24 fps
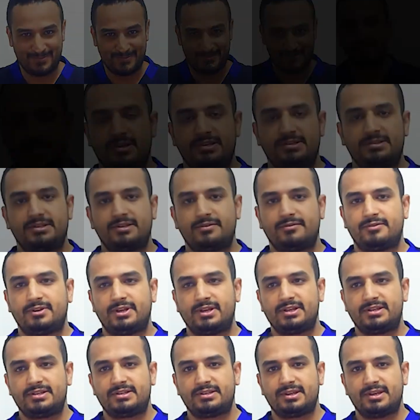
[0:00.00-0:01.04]
This
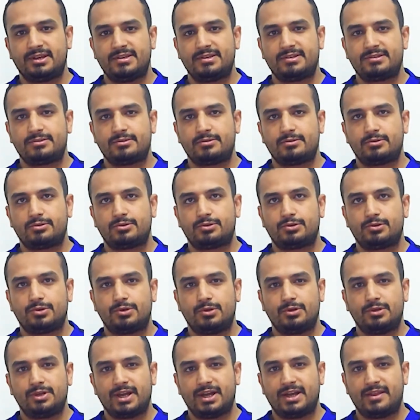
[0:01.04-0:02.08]
reflex is
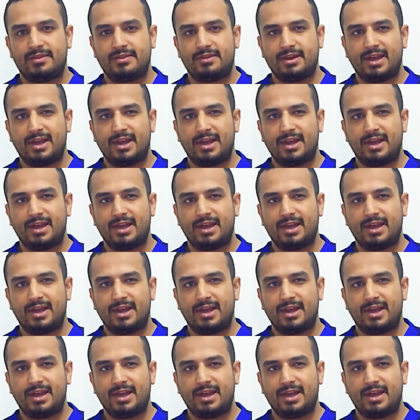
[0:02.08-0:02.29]
controlled at